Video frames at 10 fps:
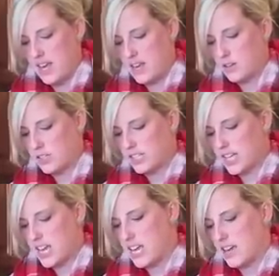you'll
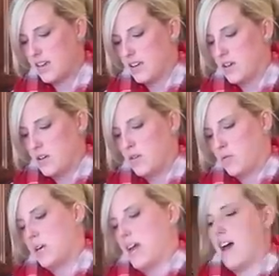see
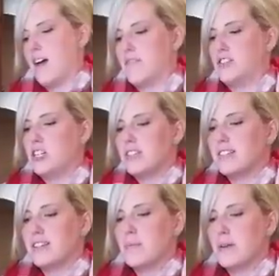we have just
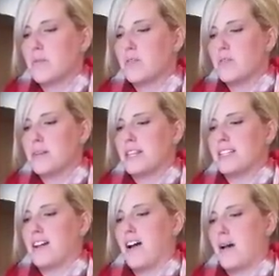a little bit of room at the
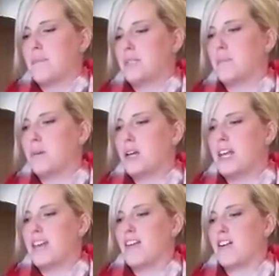top to put
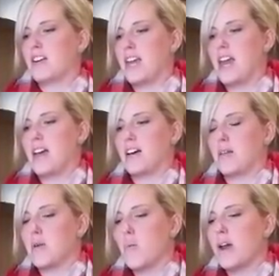in our kale.
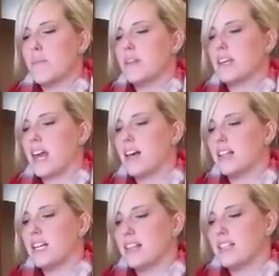Now we want to put the kale
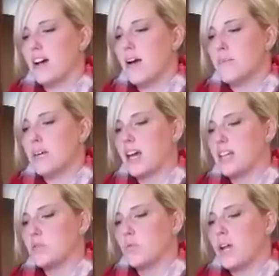in at the top
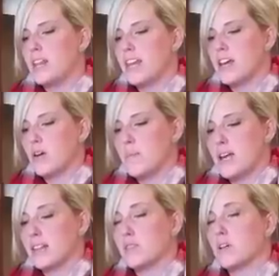because when they go to
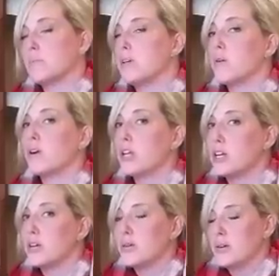make this recipe, or
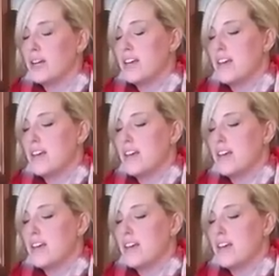you're